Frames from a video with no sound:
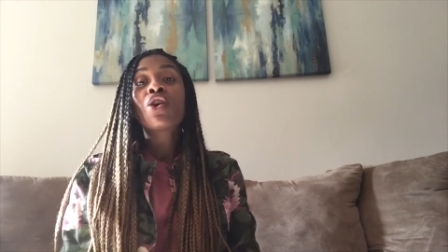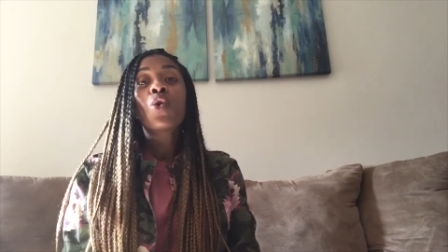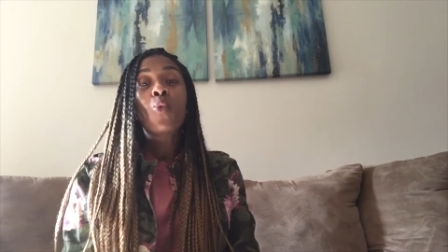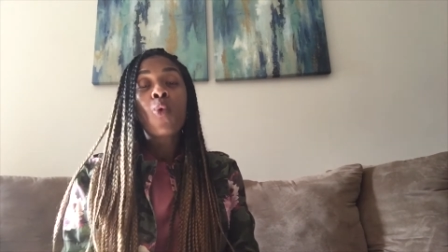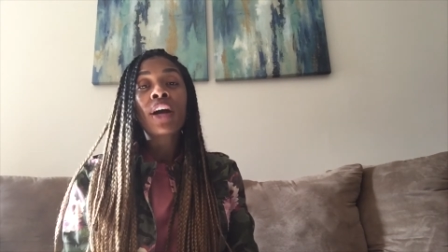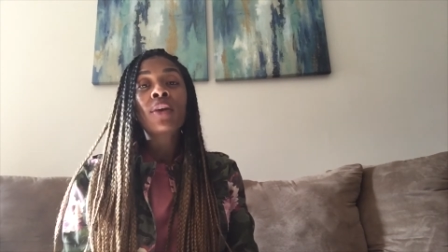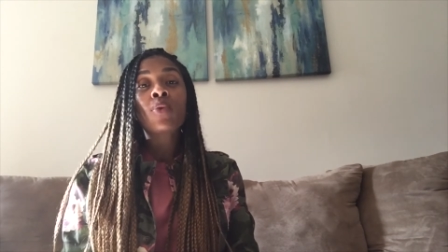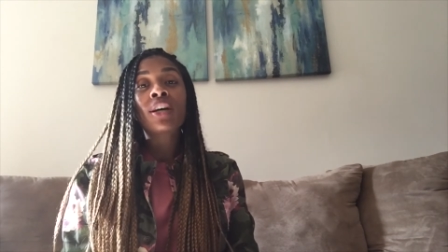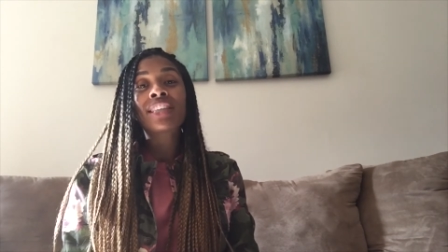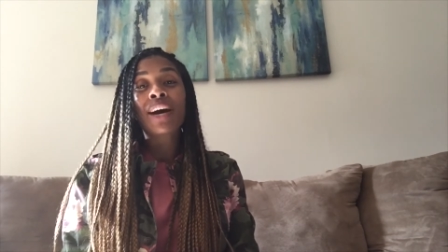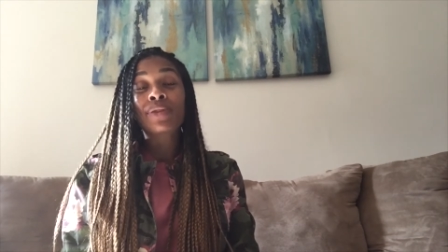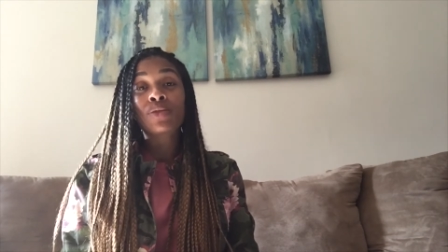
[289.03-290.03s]
what it was
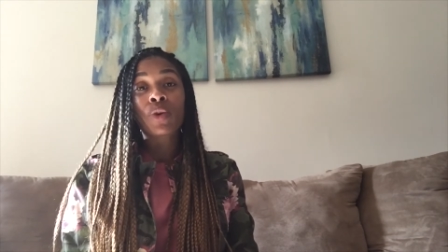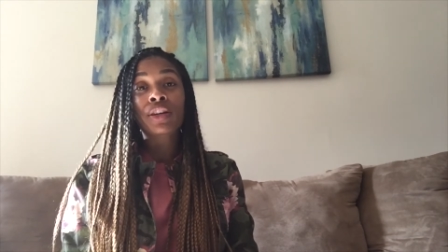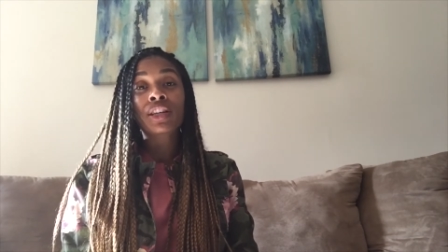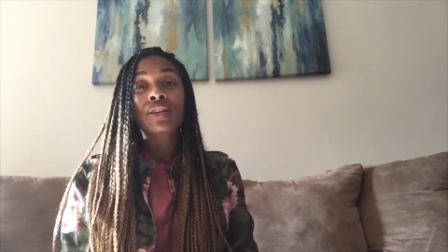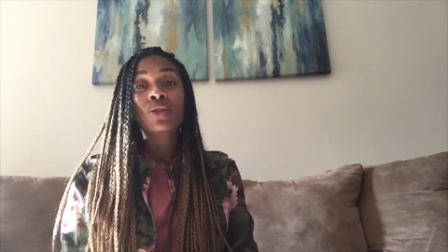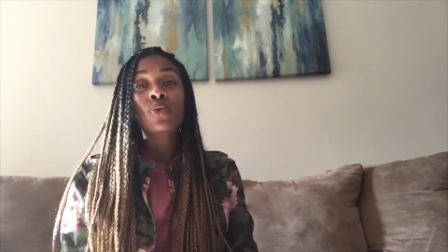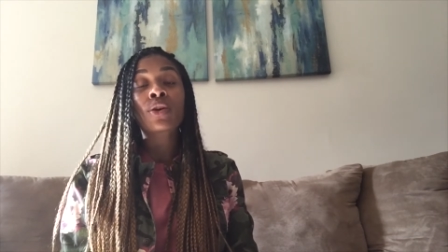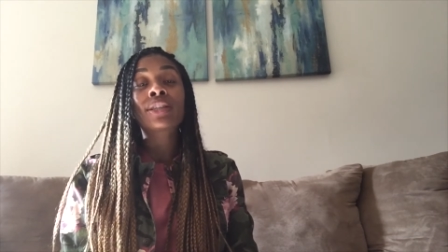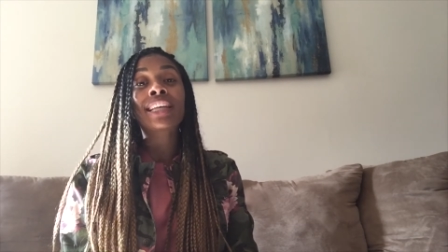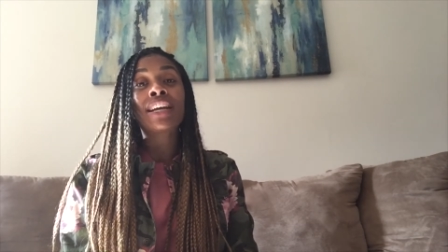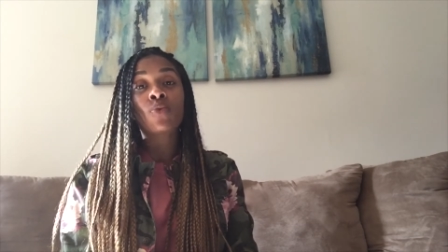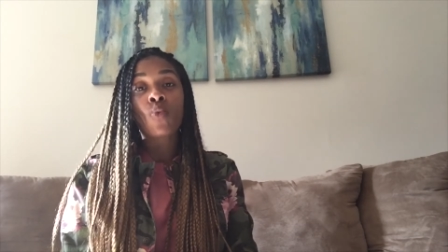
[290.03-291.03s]
I was working towards
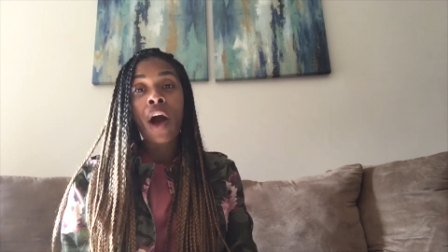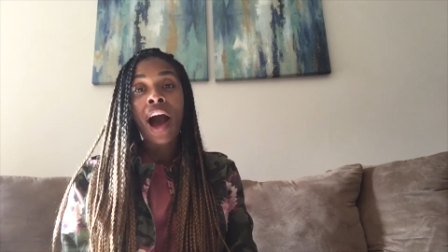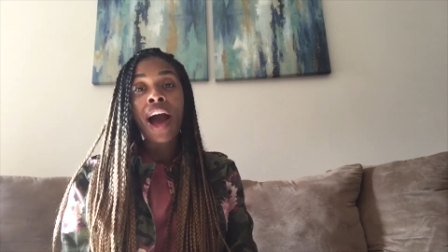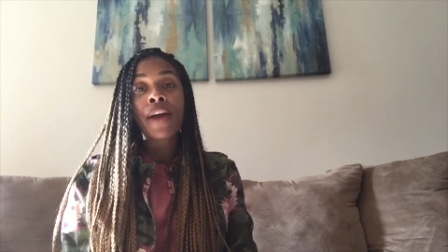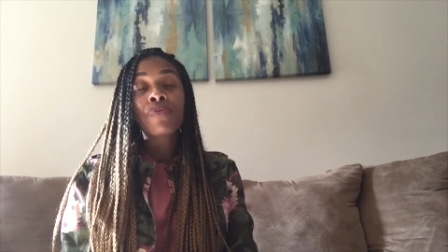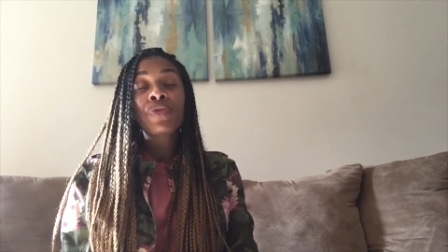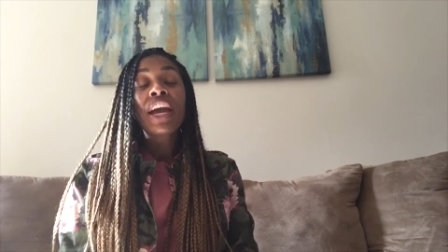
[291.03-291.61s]
and why.